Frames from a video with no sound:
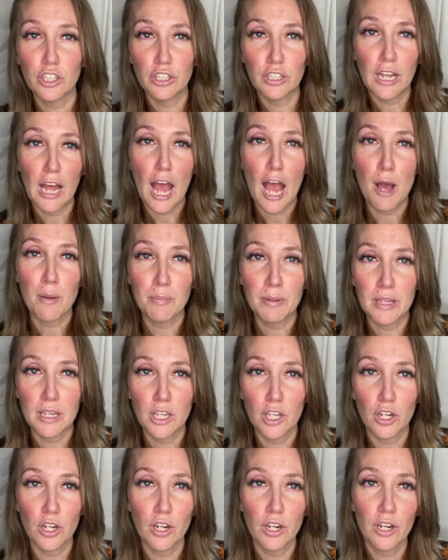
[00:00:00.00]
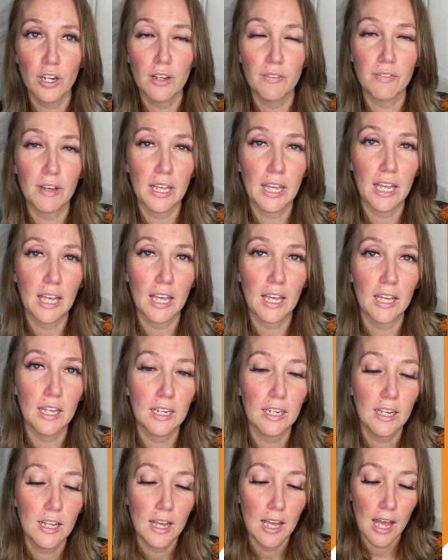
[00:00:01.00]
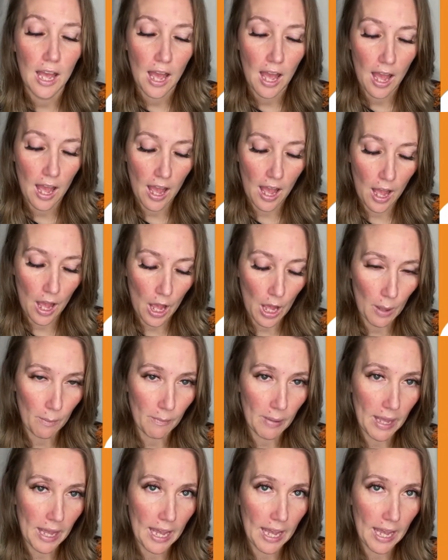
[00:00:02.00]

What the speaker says: you the app here if I can. I'm